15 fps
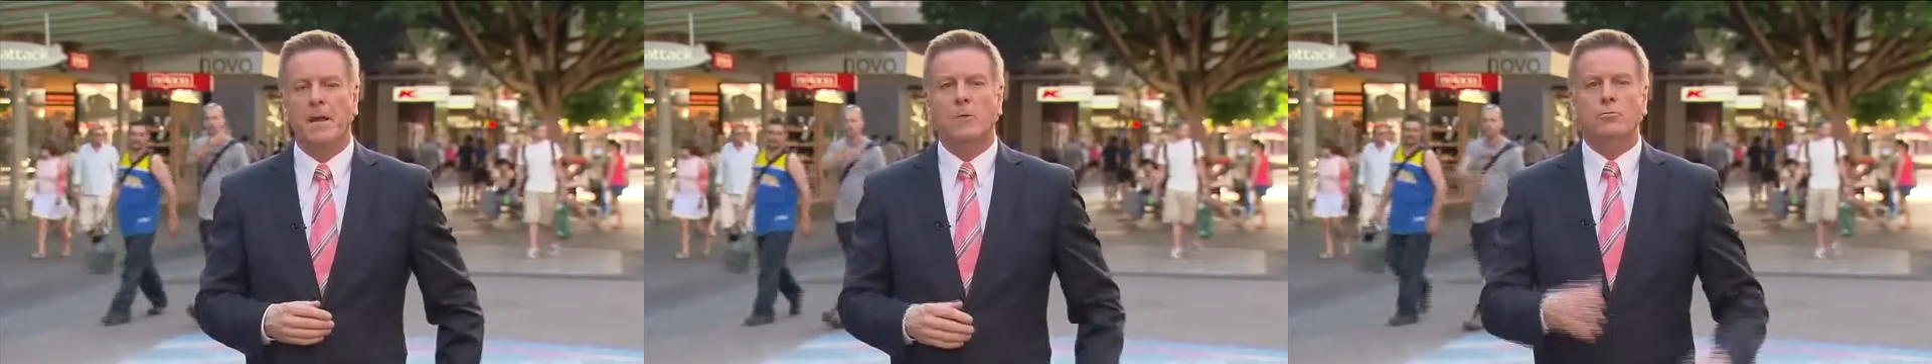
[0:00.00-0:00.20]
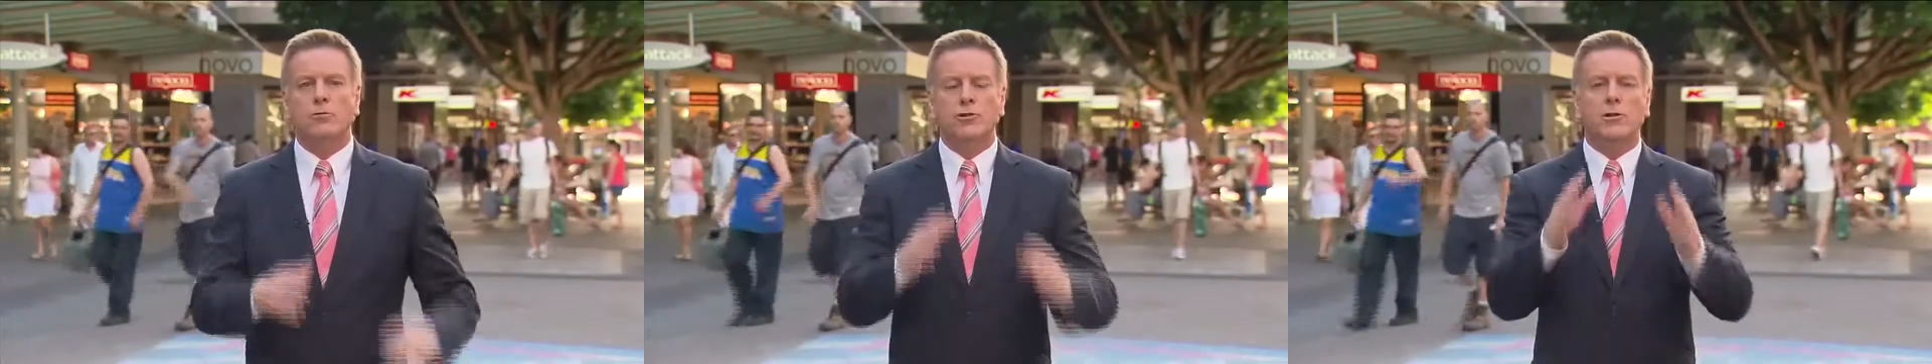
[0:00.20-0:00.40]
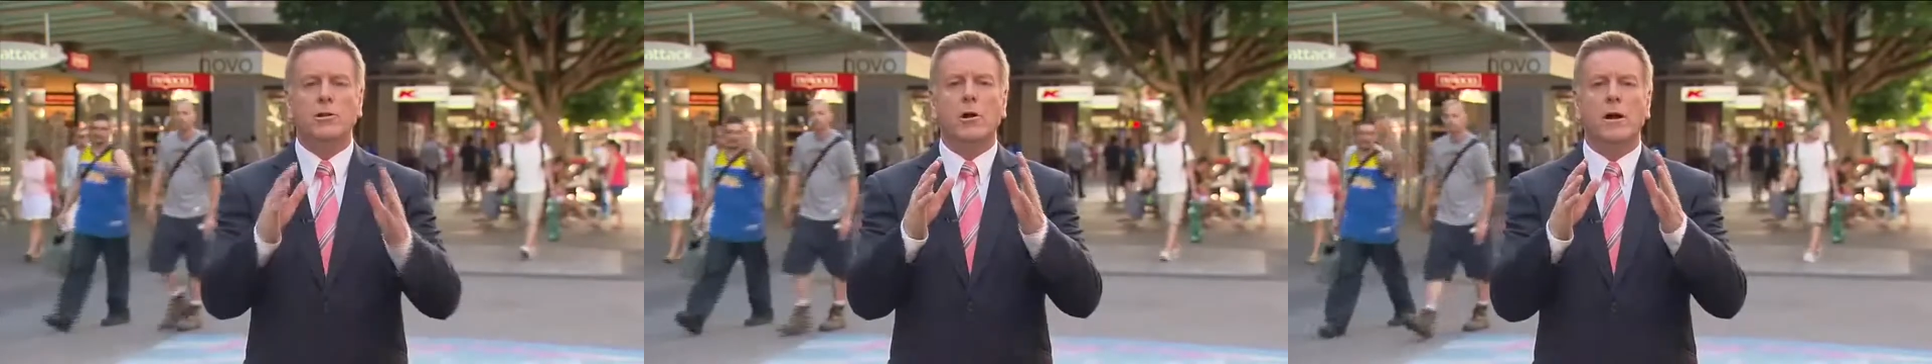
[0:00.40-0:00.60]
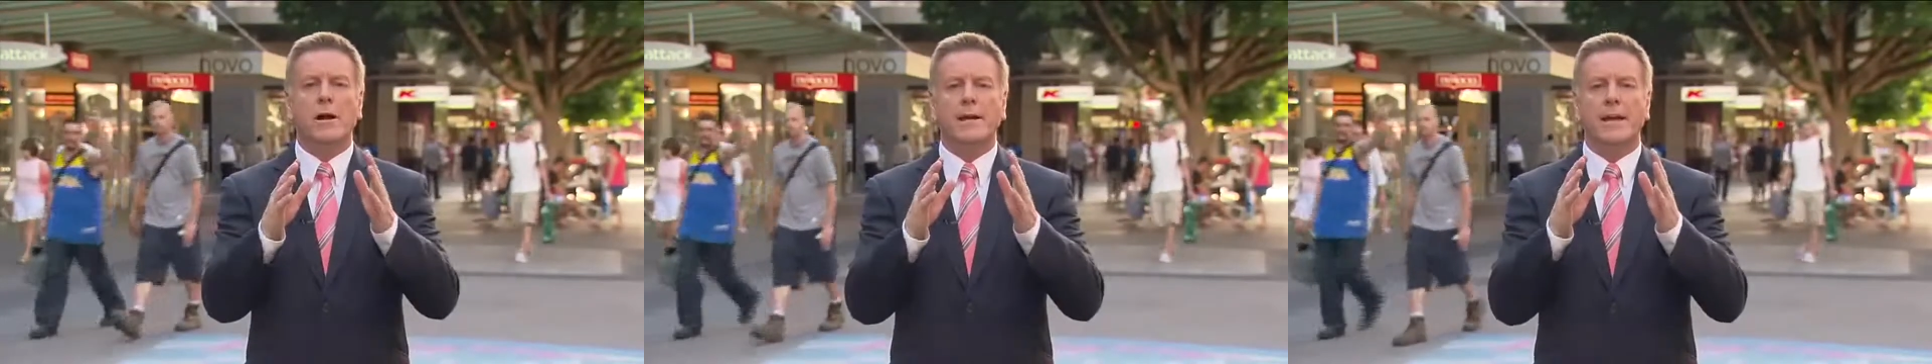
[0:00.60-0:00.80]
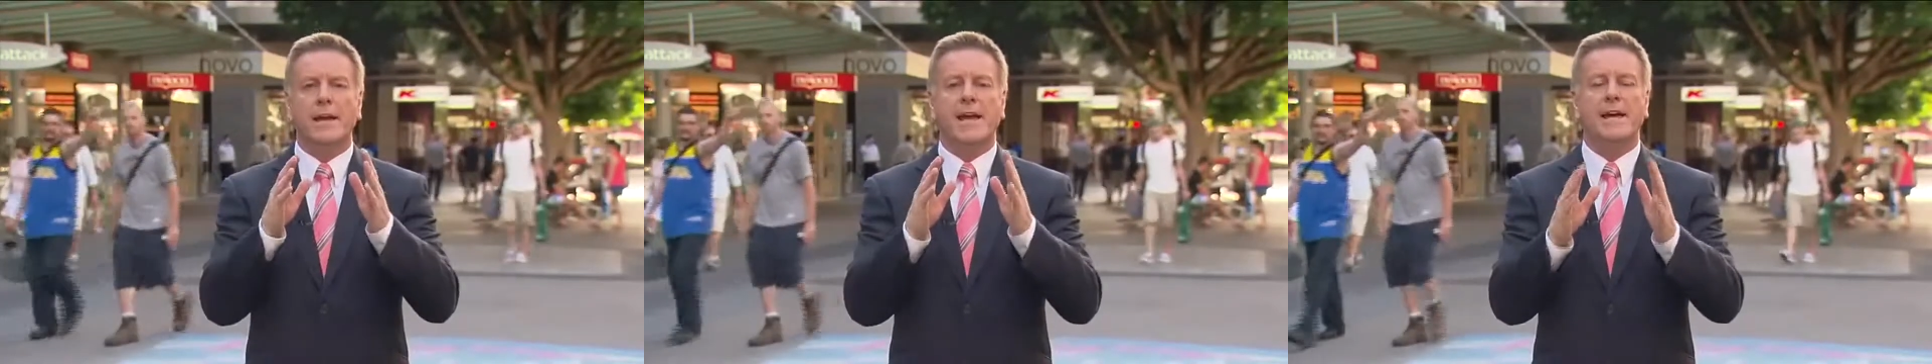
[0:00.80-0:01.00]
Would you like
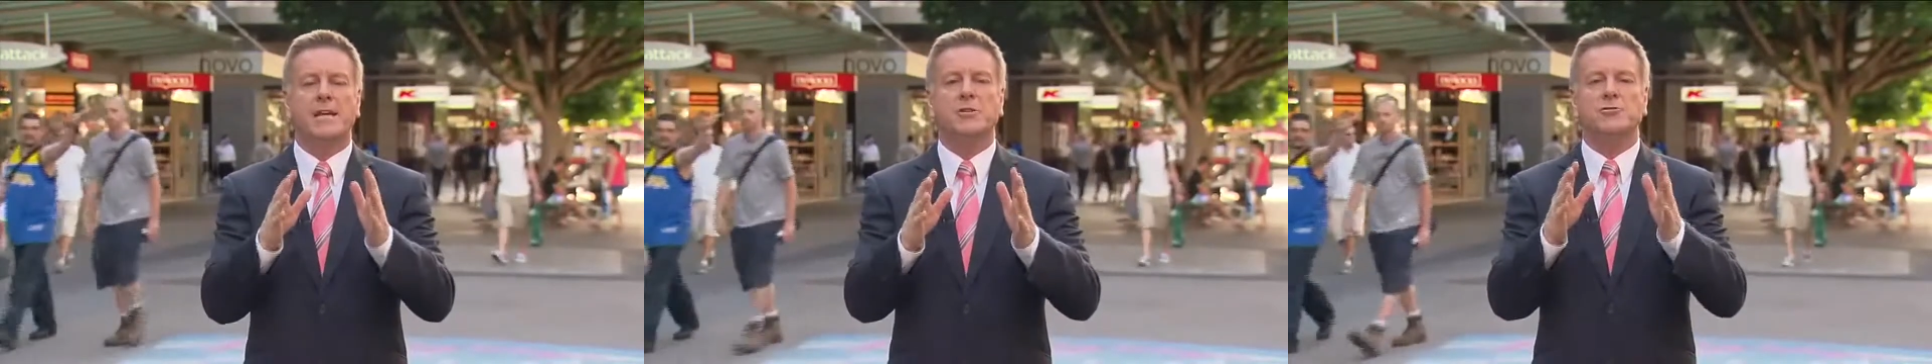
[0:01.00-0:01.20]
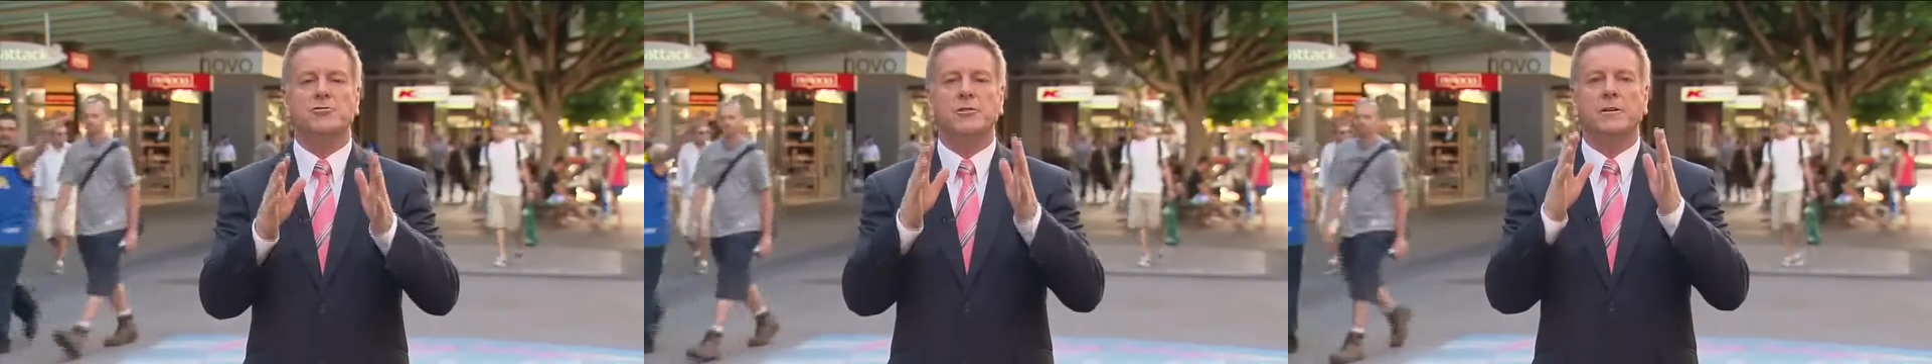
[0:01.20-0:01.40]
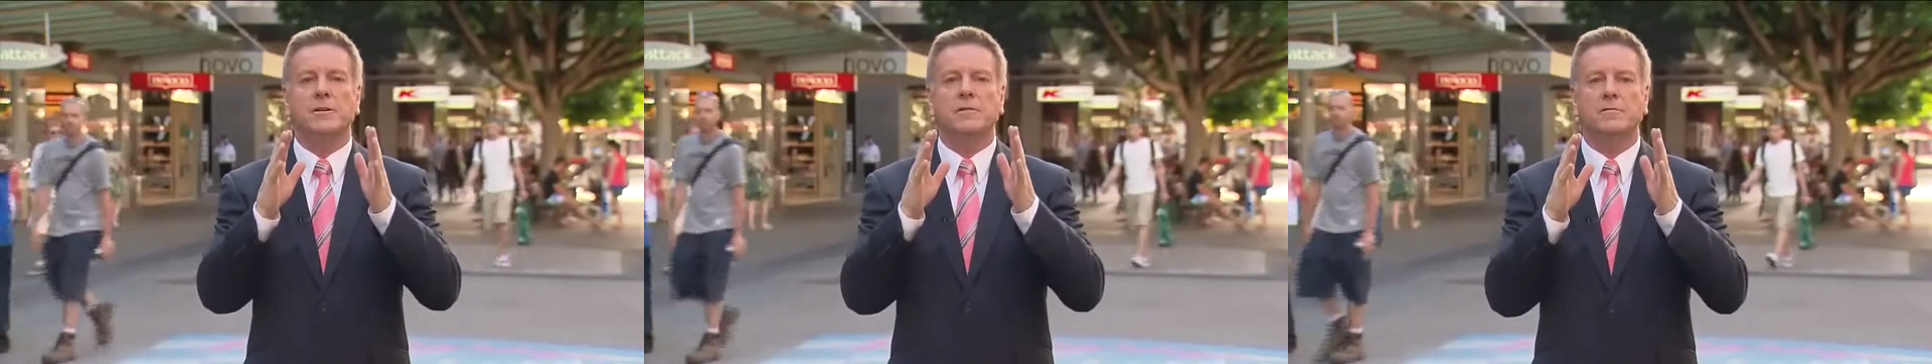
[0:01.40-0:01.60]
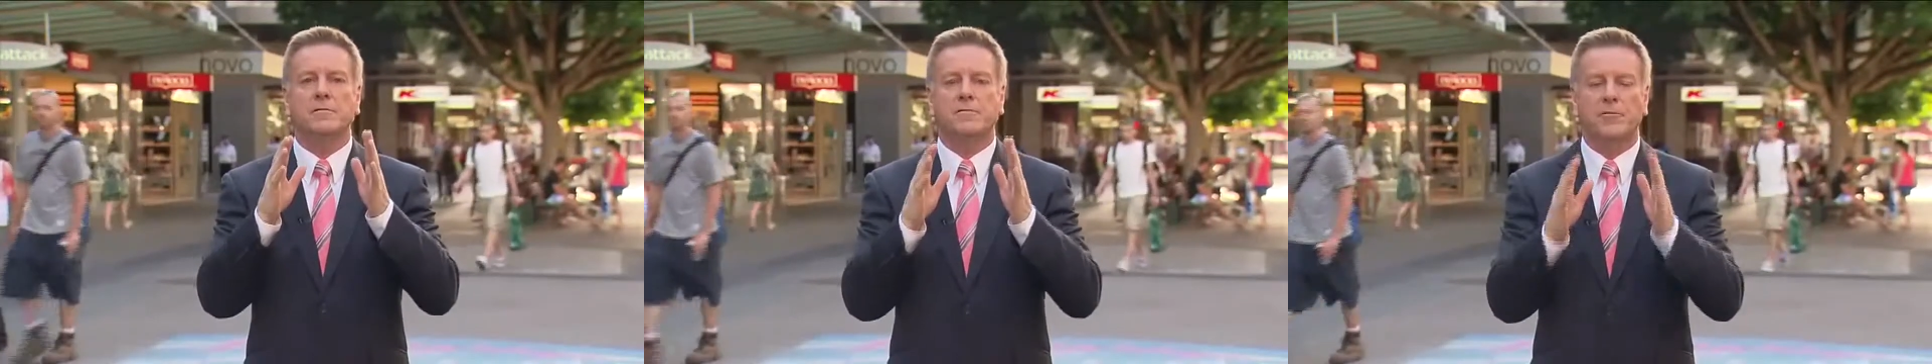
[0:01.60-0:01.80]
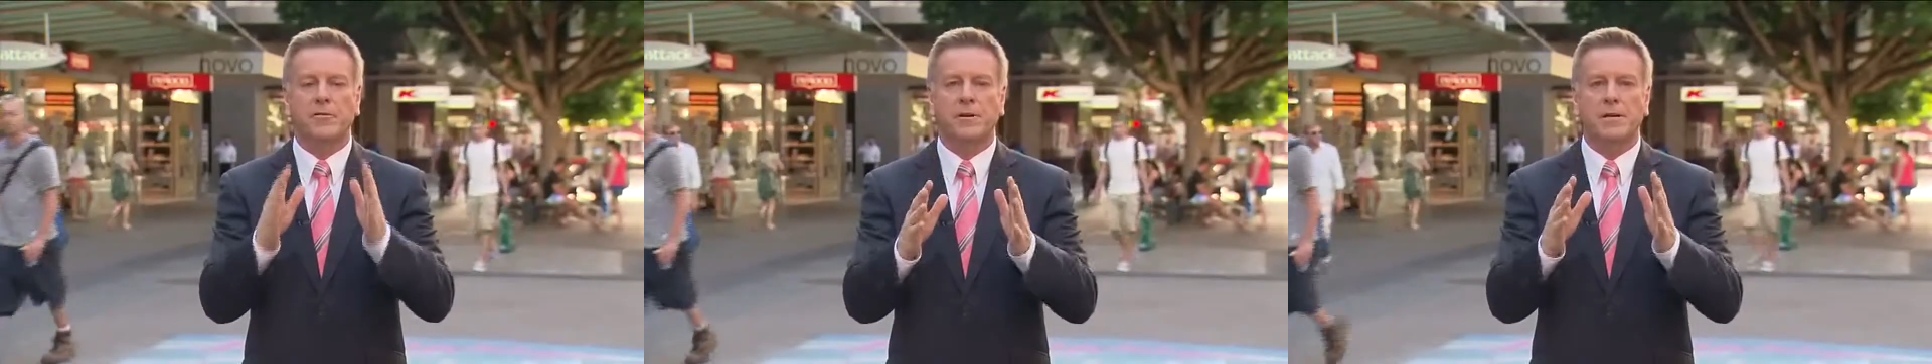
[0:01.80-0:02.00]
extra
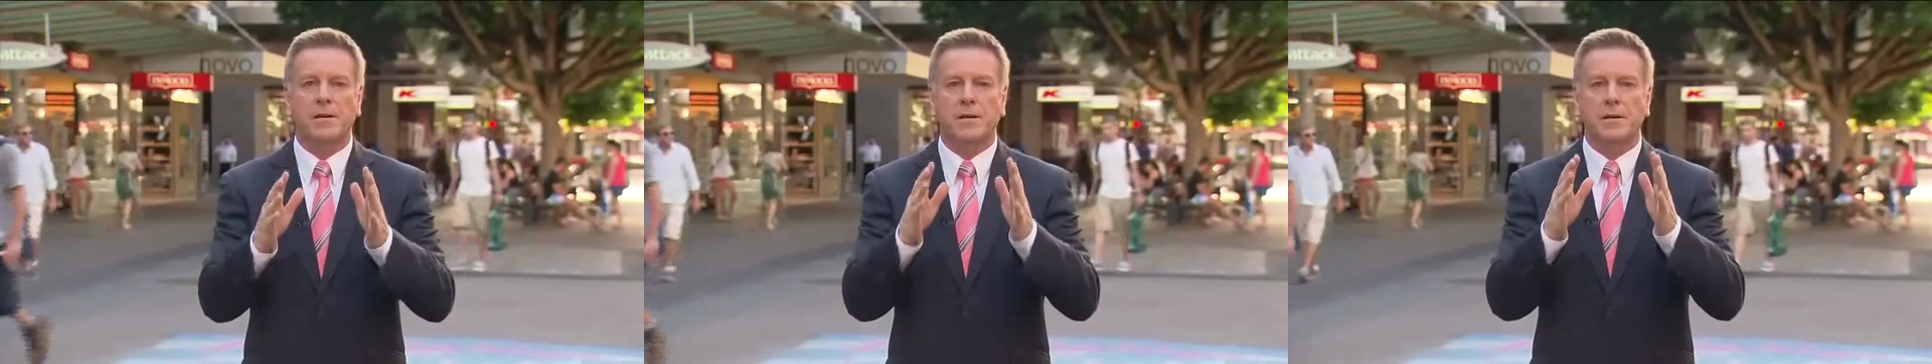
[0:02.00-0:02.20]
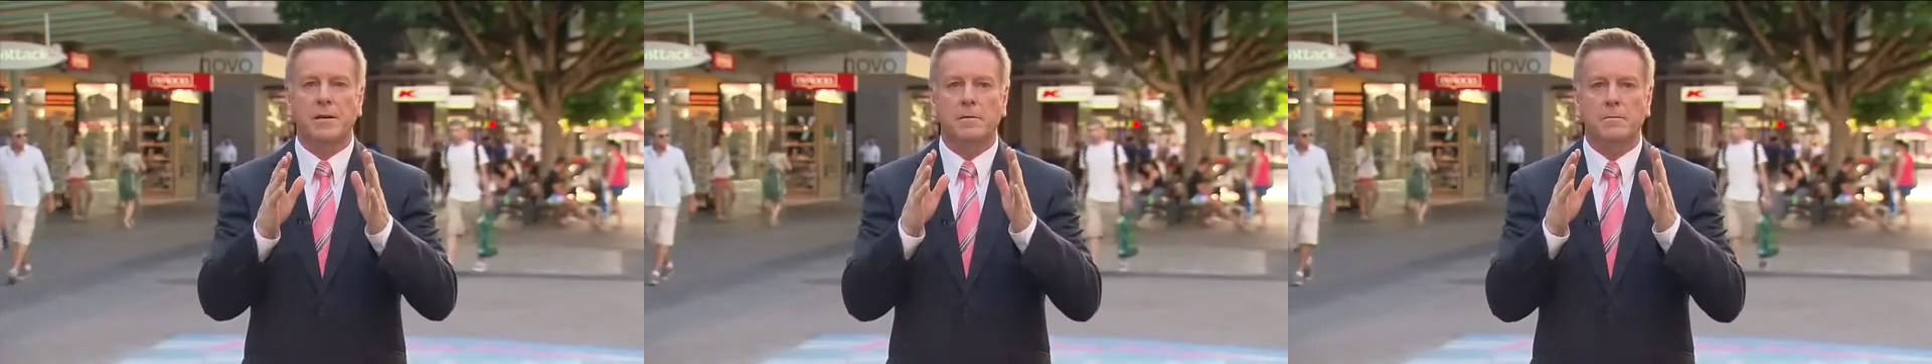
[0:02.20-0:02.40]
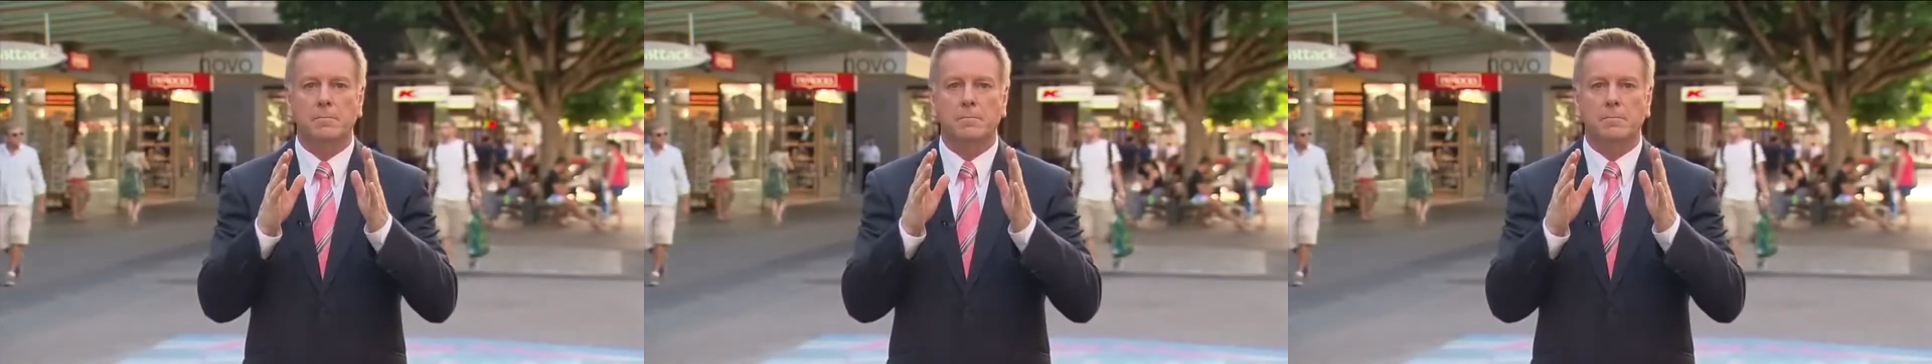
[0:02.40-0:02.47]
free